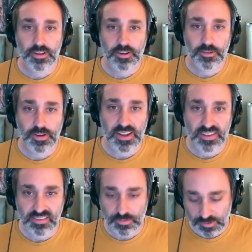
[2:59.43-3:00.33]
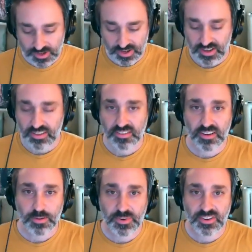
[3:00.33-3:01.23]
Great, so we're gonna
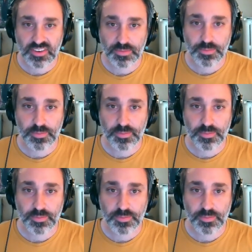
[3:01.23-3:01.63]
start by just